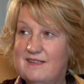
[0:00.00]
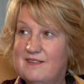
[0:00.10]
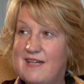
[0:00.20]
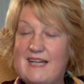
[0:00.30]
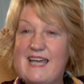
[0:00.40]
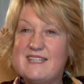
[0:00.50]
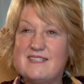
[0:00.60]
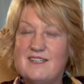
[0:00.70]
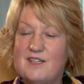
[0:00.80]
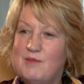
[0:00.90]
I
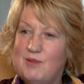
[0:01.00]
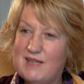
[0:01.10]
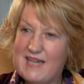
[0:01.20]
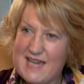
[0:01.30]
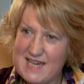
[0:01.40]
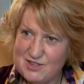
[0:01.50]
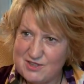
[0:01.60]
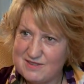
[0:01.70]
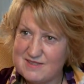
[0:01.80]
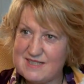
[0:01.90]
guess the
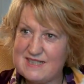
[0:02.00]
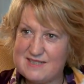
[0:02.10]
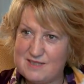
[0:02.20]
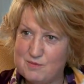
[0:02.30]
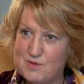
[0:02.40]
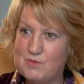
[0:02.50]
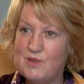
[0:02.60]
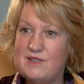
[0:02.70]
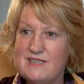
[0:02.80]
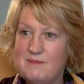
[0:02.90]
communication systems
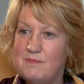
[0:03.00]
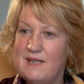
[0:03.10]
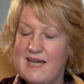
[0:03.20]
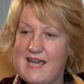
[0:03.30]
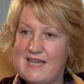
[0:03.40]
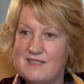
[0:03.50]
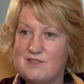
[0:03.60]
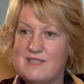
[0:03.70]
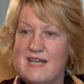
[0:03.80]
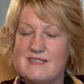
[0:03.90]
weren't in place,
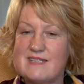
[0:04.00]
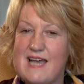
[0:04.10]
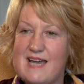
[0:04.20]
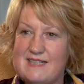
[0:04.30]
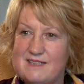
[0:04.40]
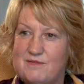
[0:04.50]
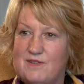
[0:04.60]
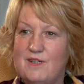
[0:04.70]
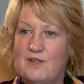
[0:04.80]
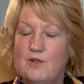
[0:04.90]
because that's kind of
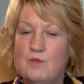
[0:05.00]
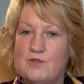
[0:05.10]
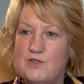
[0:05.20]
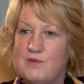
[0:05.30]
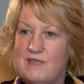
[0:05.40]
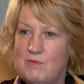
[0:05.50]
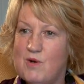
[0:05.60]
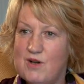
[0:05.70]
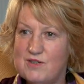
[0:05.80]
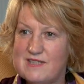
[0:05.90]
almost what it
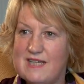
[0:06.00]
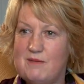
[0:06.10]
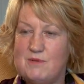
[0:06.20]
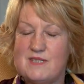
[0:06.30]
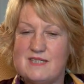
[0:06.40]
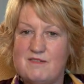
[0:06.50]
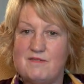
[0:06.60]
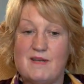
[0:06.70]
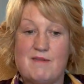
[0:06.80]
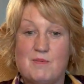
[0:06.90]
was. It was as
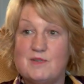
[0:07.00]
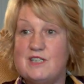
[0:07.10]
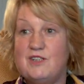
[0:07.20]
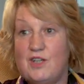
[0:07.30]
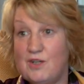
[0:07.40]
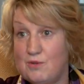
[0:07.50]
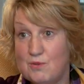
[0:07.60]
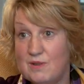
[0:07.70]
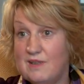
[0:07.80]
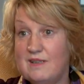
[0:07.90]
if everybody
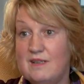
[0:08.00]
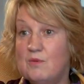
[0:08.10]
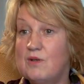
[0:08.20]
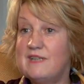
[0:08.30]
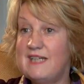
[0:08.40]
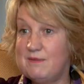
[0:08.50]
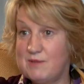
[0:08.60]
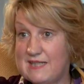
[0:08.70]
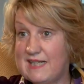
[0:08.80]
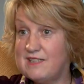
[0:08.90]
knew what
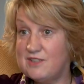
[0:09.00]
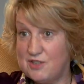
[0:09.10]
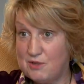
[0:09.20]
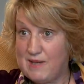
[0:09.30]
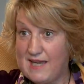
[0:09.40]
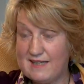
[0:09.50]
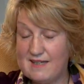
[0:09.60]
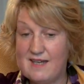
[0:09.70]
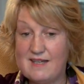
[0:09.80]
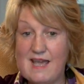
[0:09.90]
was needed
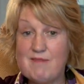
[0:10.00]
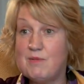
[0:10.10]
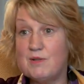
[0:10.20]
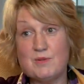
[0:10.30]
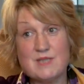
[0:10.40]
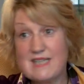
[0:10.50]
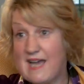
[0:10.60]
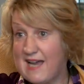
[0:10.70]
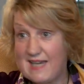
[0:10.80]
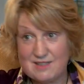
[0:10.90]
doing, and everyone was
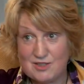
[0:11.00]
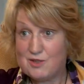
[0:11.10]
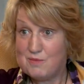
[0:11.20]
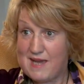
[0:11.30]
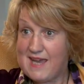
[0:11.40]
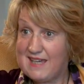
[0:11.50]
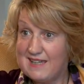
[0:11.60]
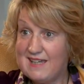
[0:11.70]
kind to me,